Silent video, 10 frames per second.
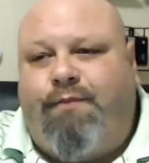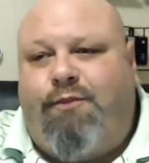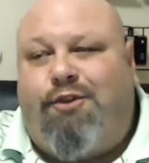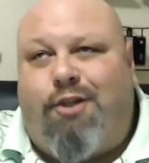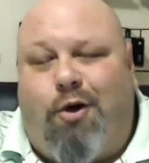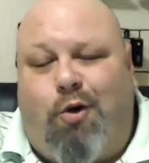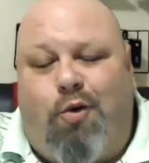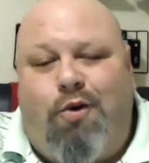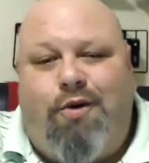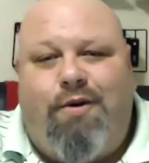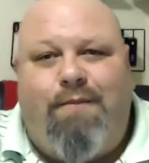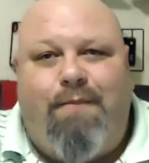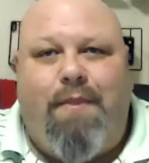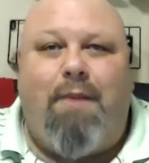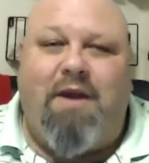So
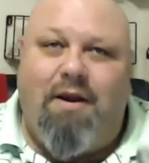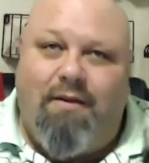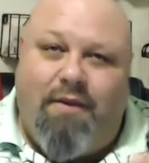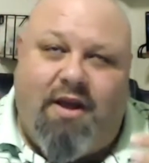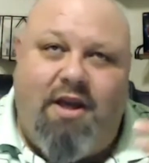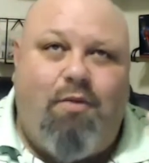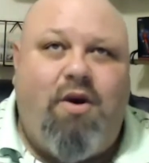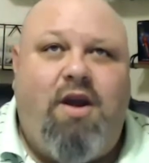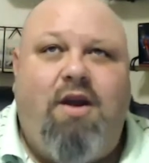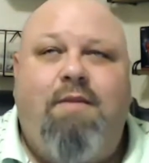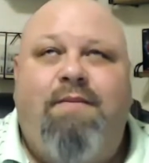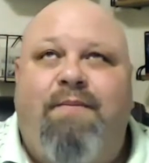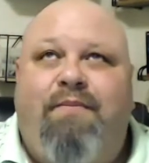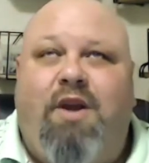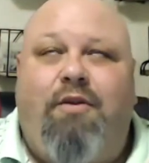I'm getting the kiwi
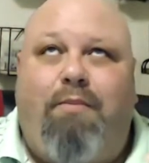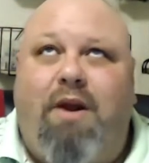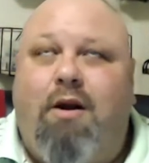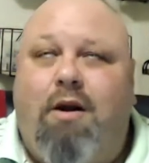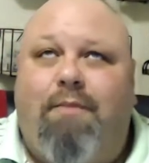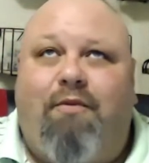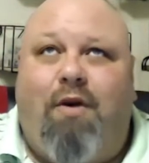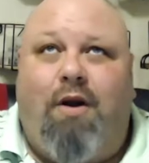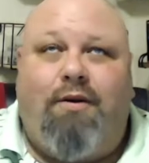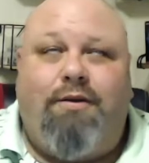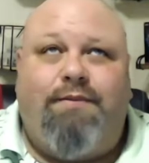and the pear up front